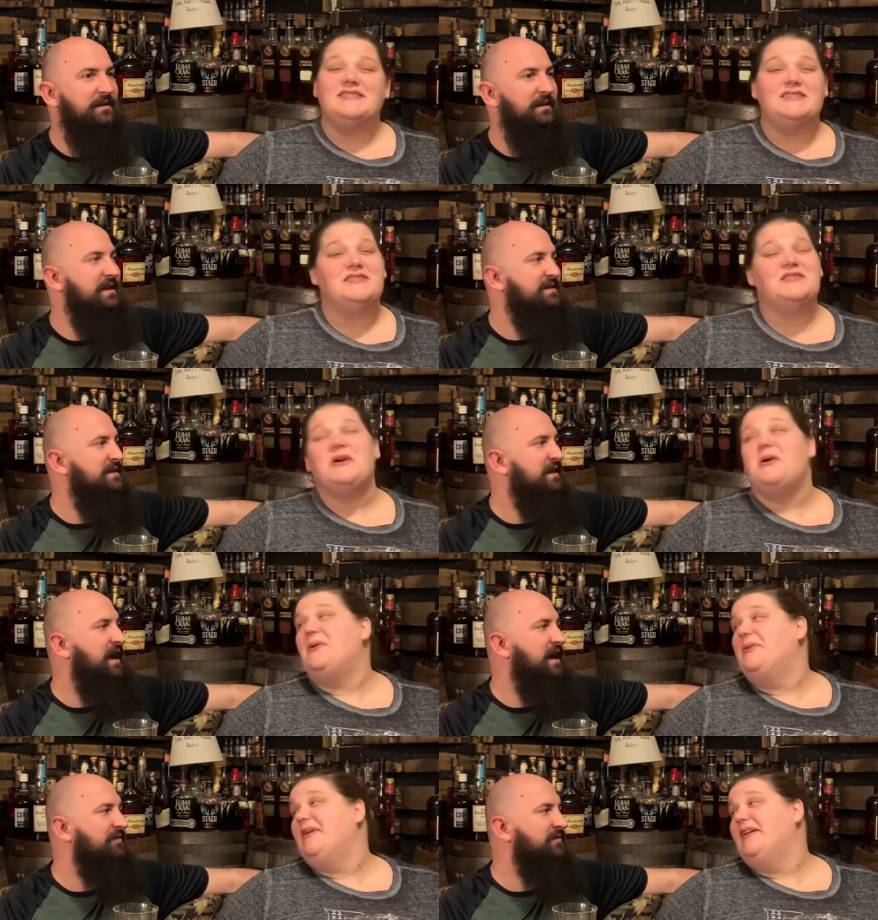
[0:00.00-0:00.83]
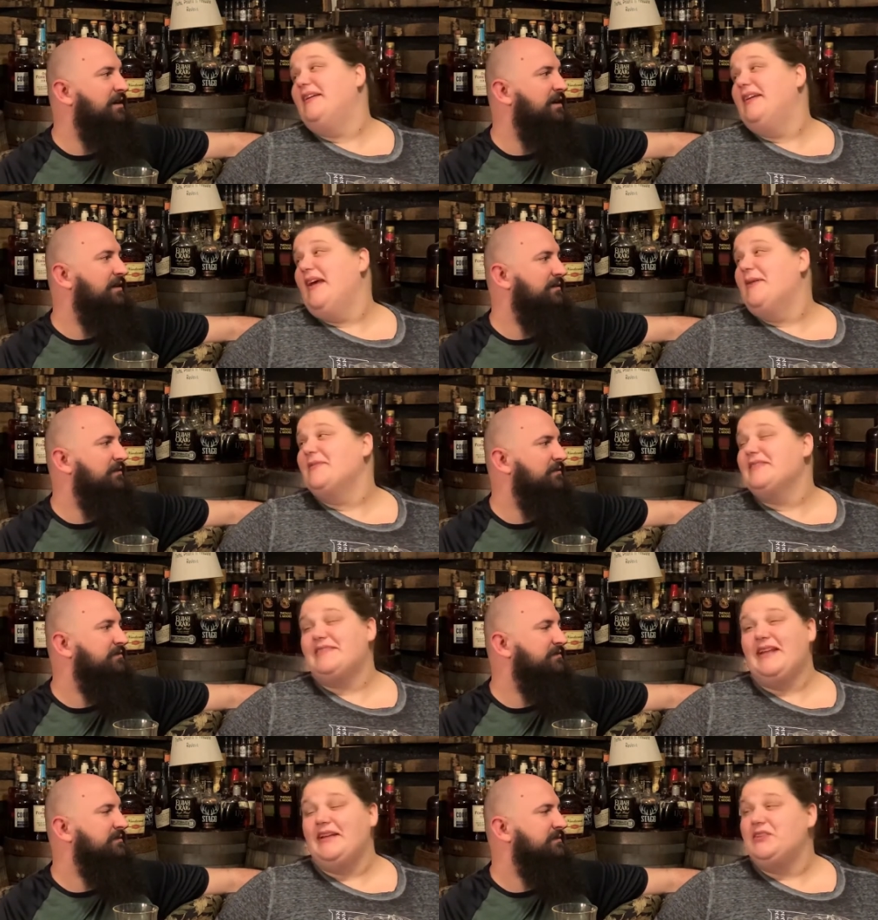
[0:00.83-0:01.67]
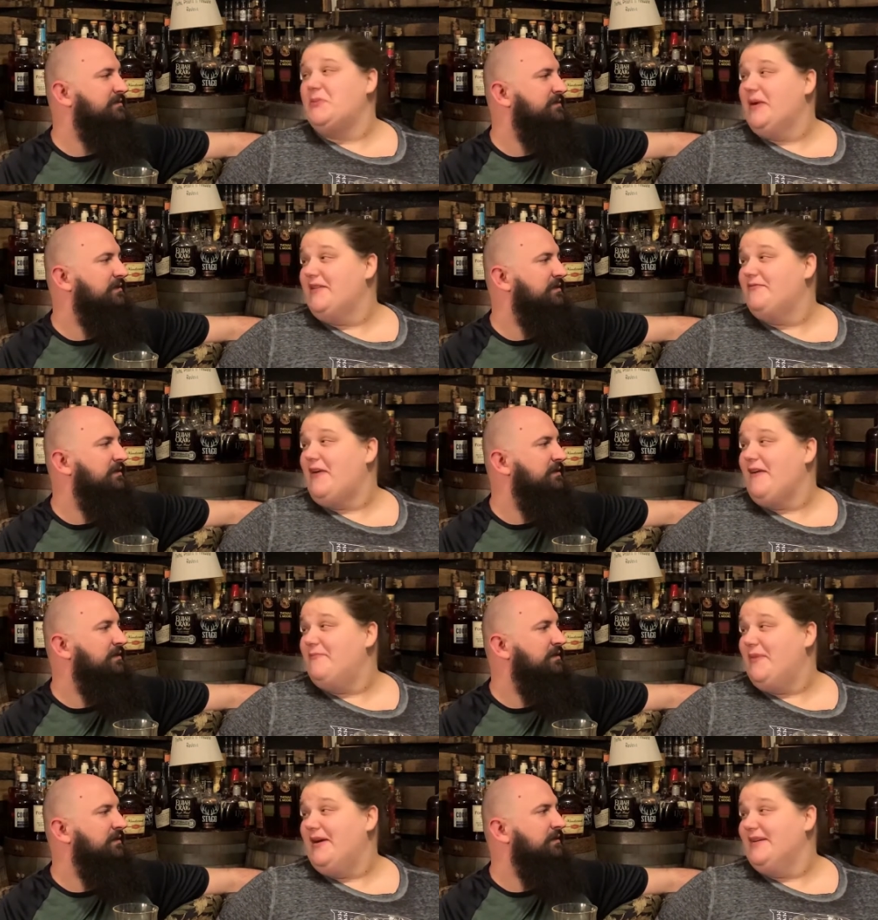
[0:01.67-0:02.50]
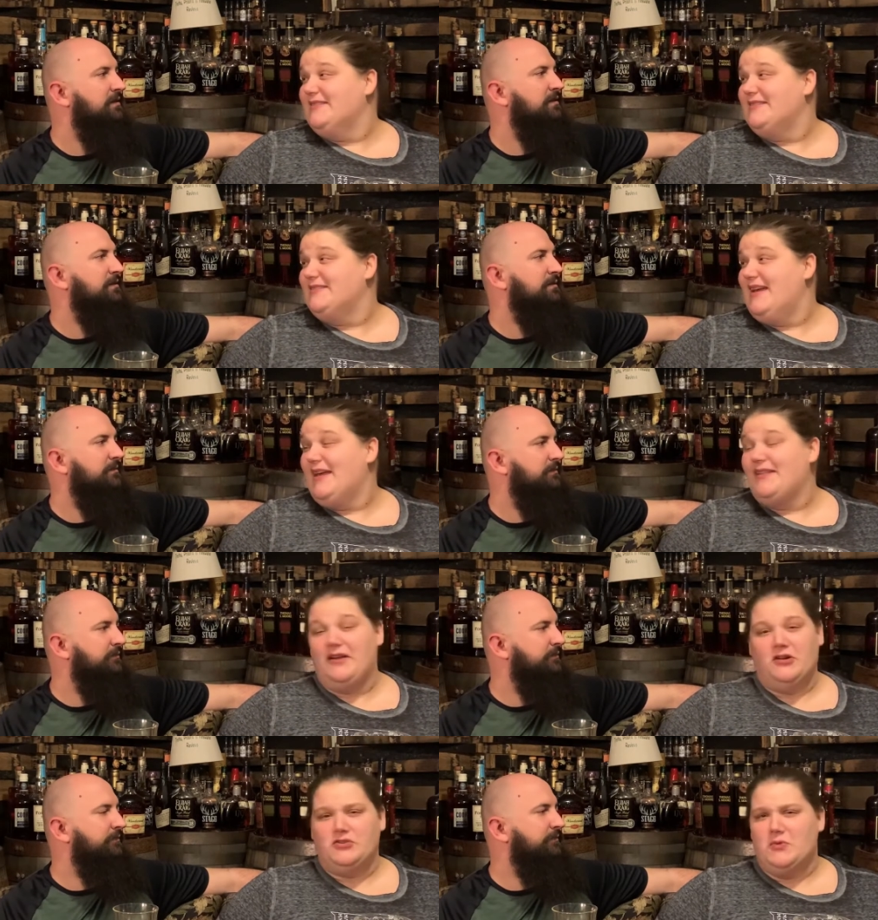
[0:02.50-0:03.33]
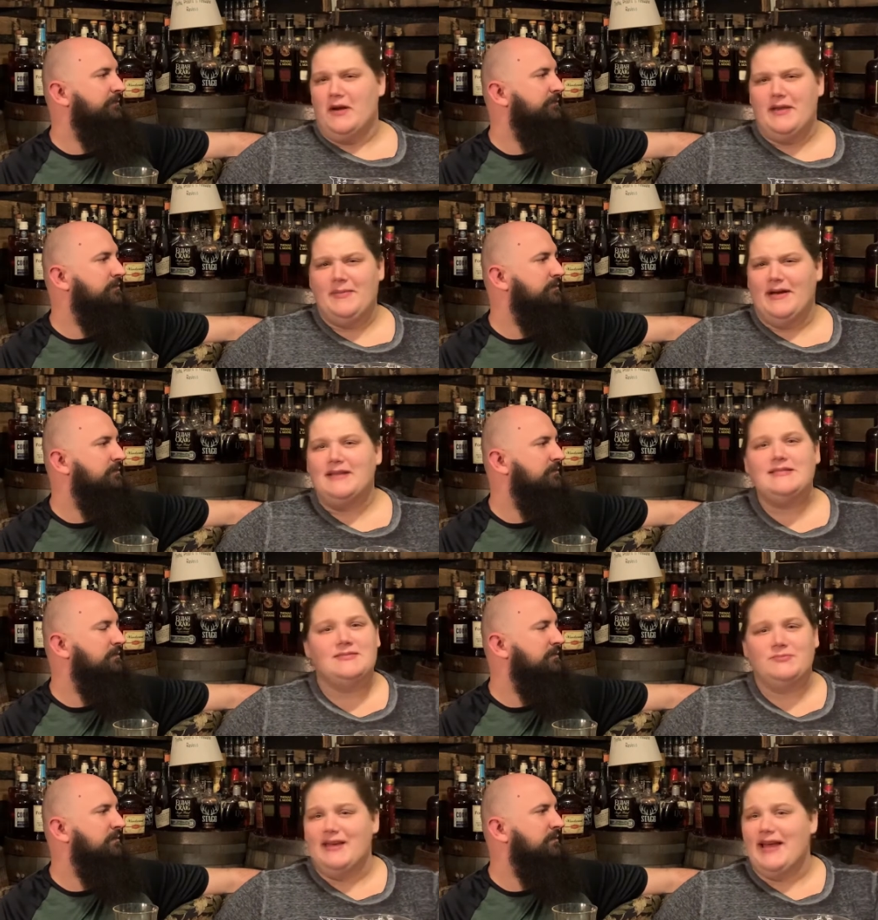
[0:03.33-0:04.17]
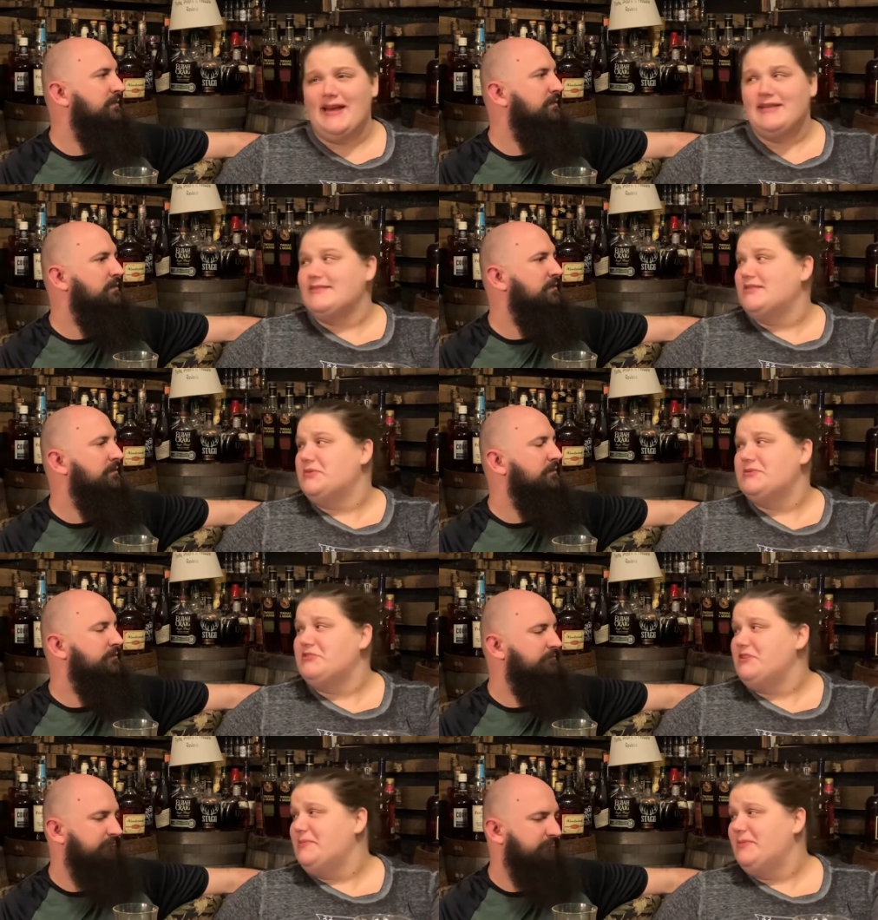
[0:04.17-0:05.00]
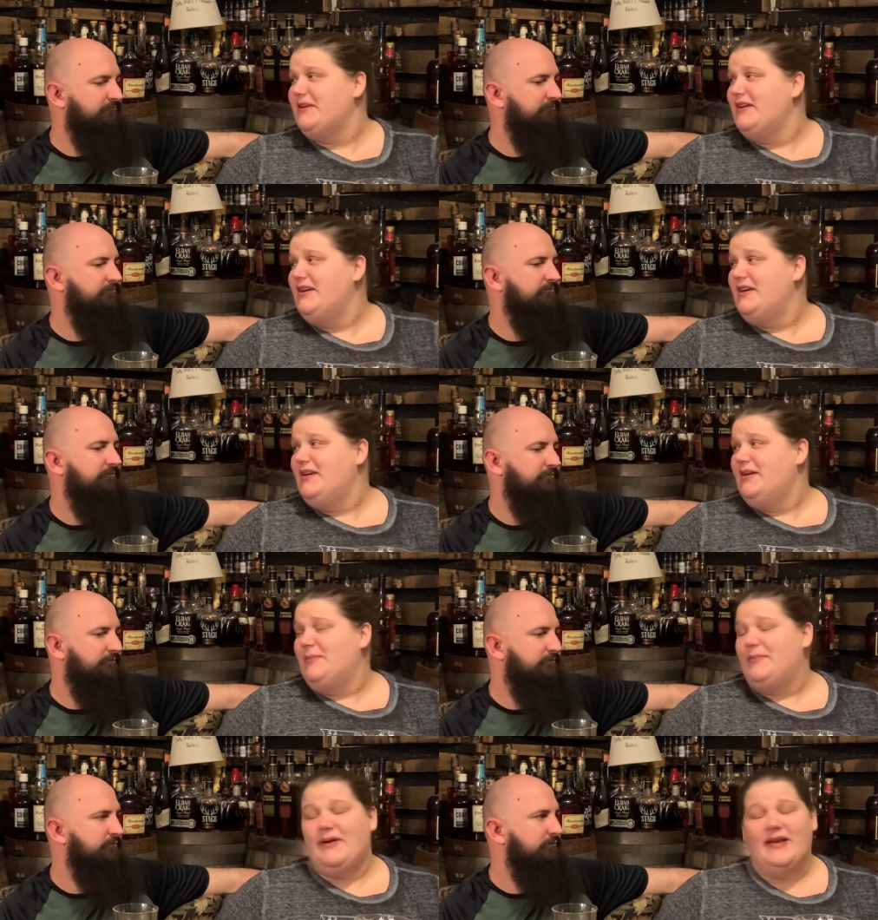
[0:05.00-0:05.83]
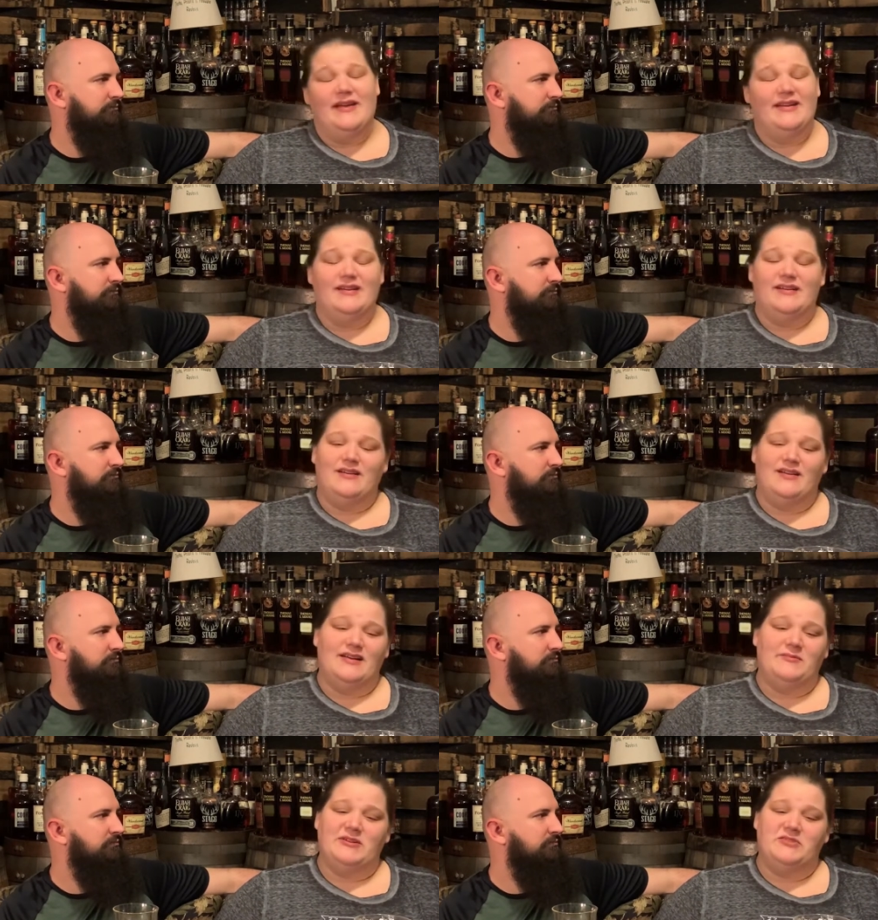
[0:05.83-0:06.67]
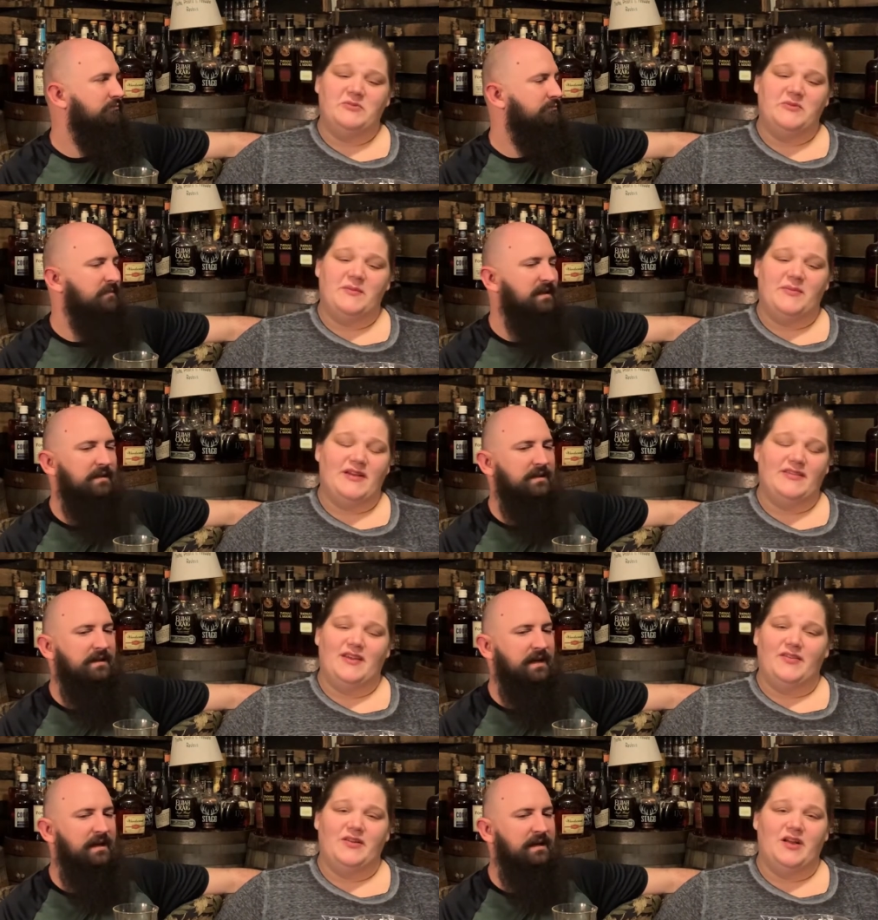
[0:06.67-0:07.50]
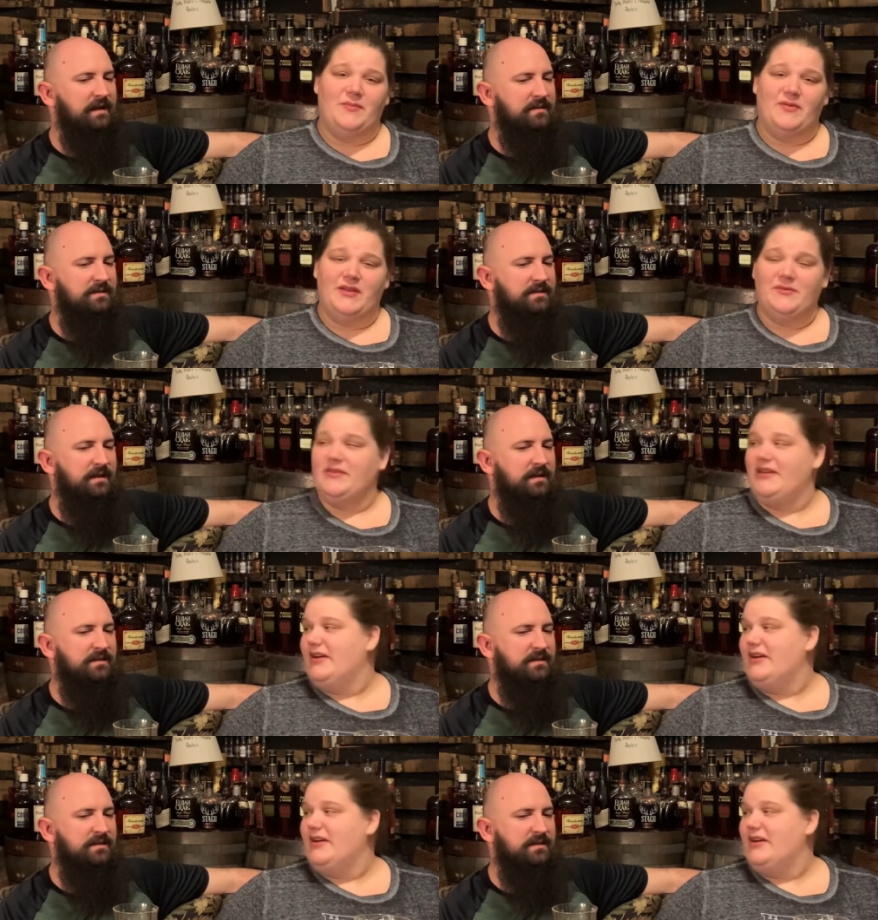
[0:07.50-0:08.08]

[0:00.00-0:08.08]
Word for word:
Speaker 1: less than half off. It was like 25 bucks, I think, or 20 bucks. We got it so cheap. But, oh, I wish we would have bought the other one. Kind of has like a